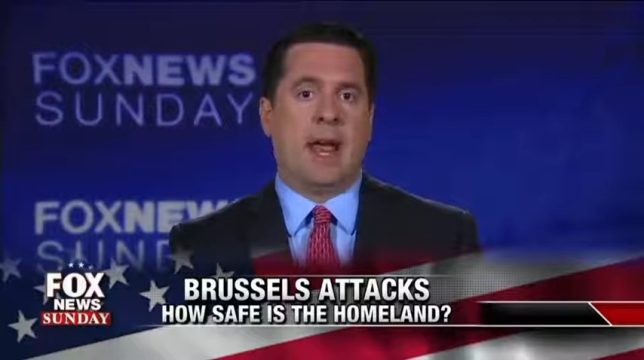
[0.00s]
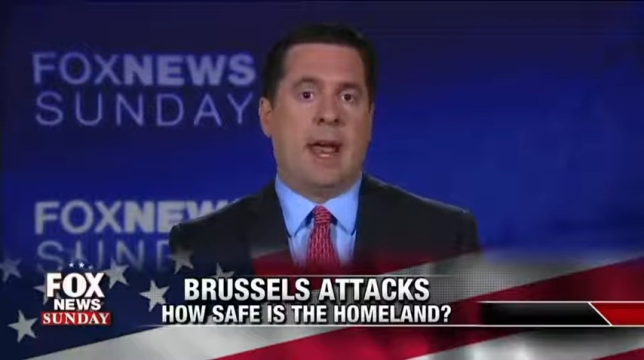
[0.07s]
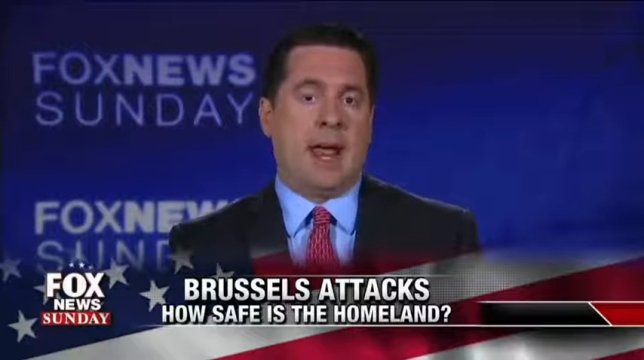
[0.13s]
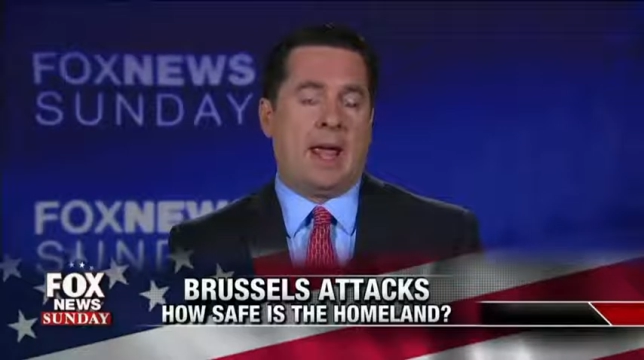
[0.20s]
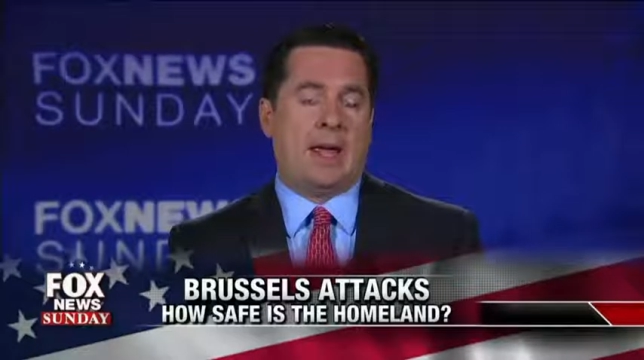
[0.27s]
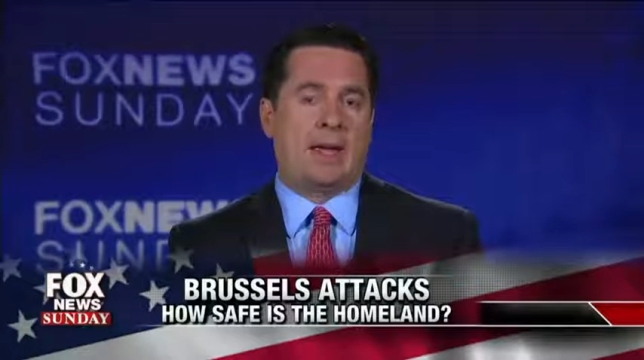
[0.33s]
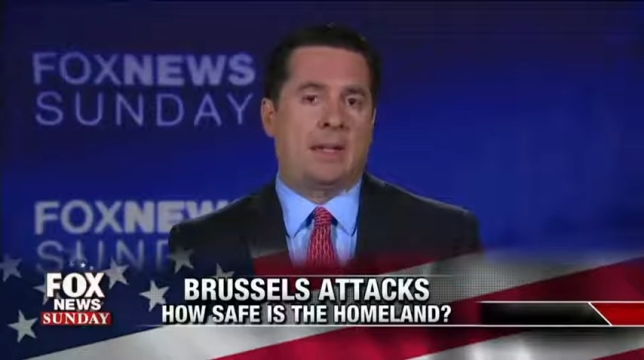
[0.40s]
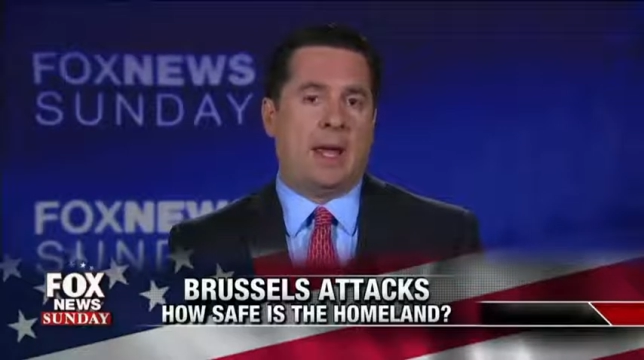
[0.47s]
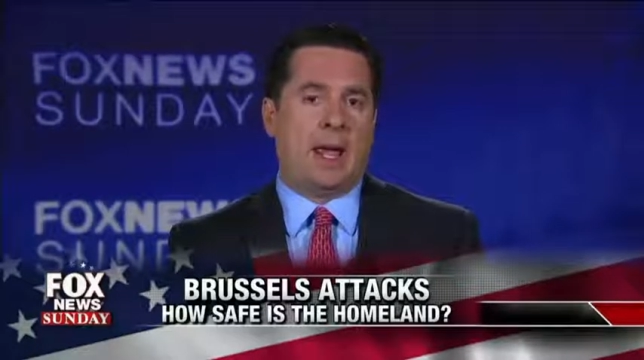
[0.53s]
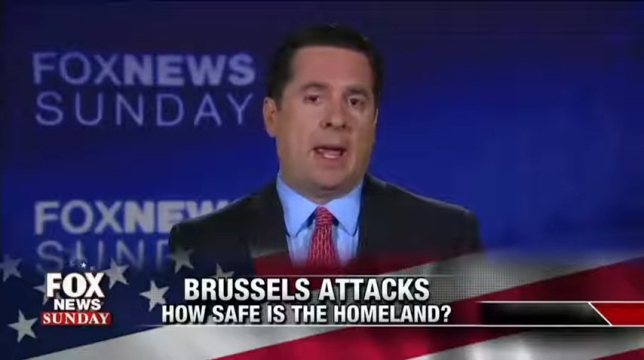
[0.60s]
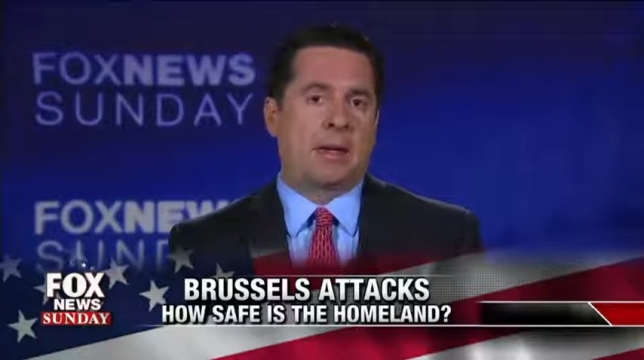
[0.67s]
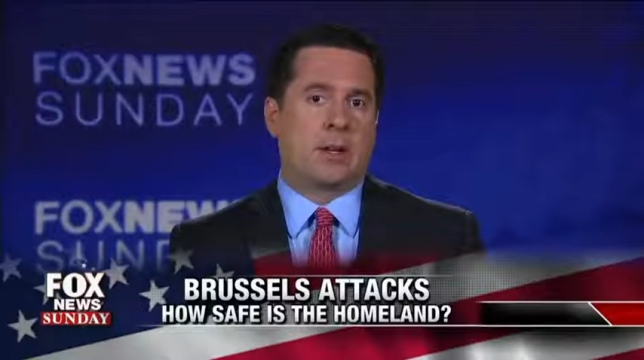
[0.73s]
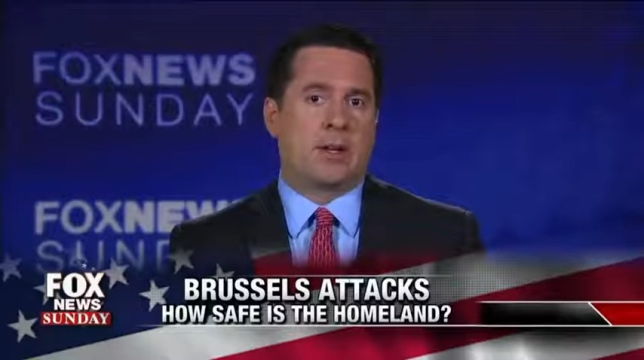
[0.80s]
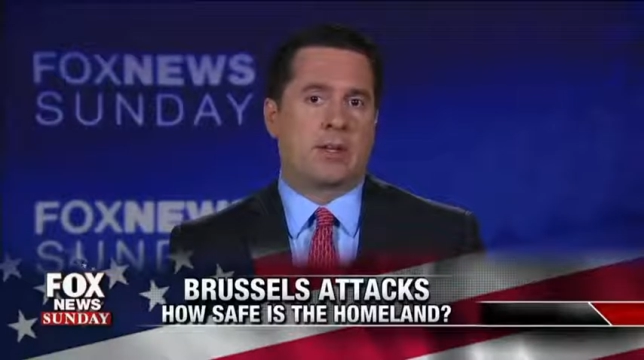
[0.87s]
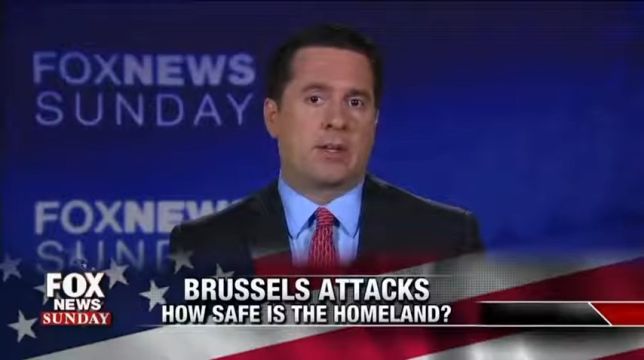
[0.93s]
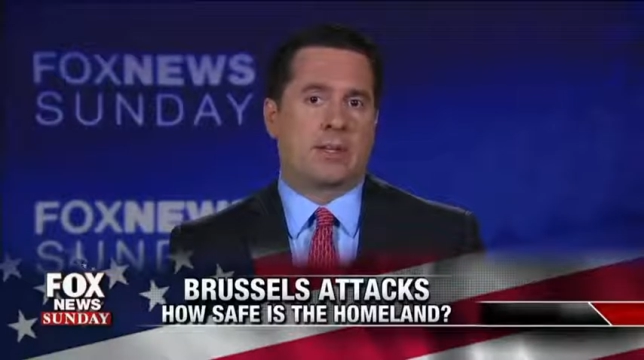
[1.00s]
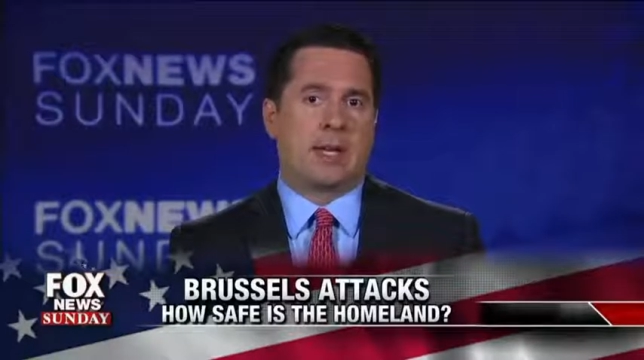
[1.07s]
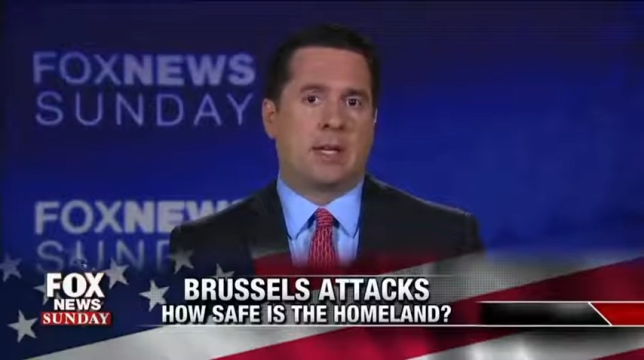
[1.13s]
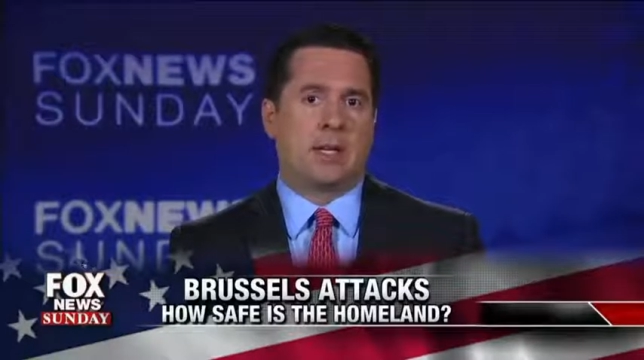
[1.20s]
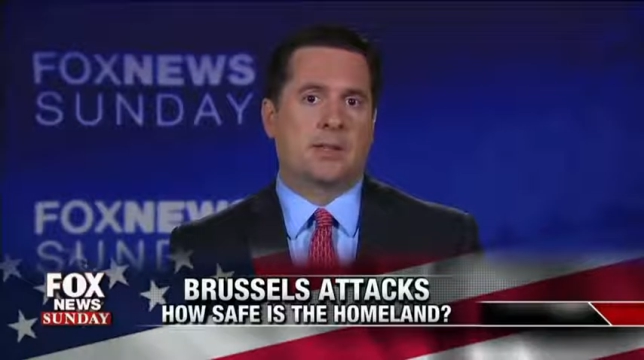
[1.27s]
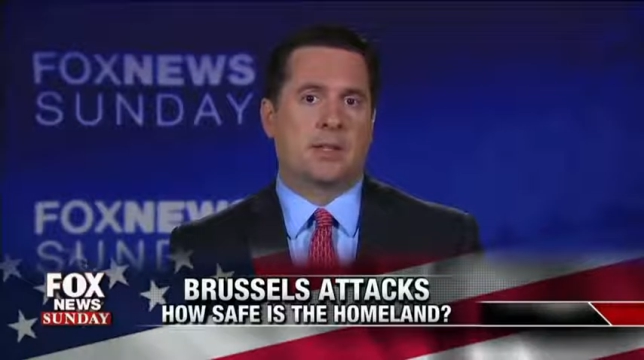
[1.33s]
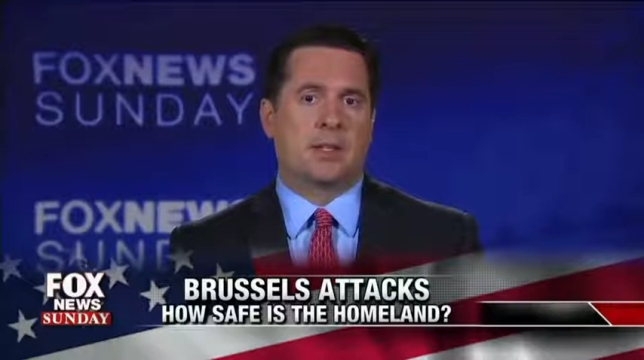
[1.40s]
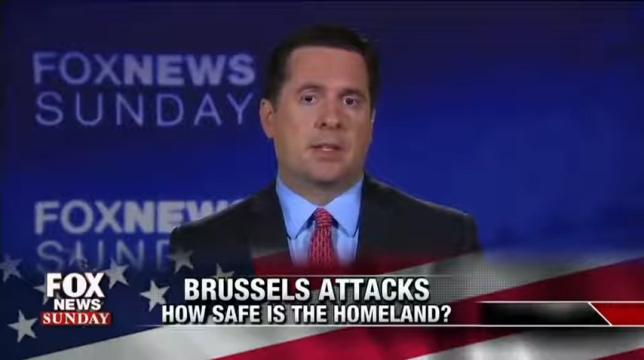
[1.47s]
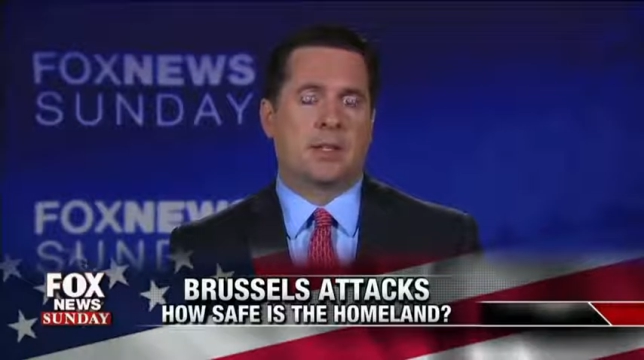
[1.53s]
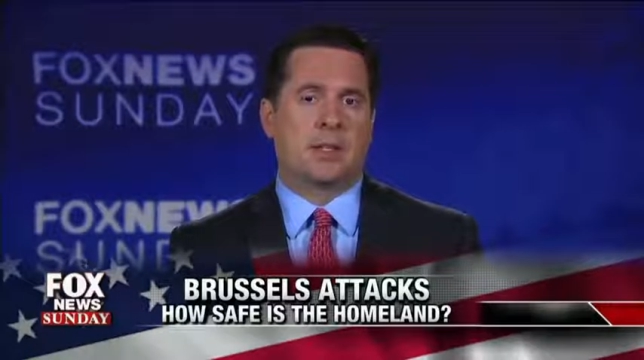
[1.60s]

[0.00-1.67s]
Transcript: and ourselves.